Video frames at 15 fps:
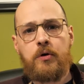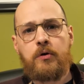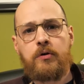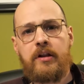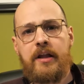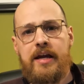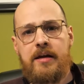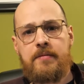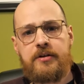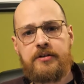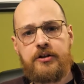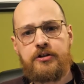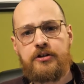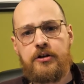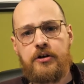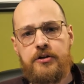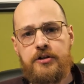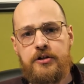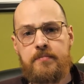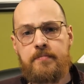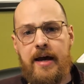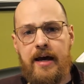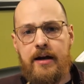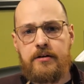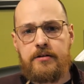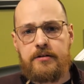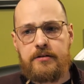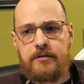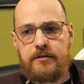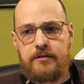proclaim as a church
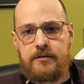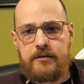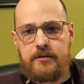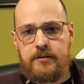matters,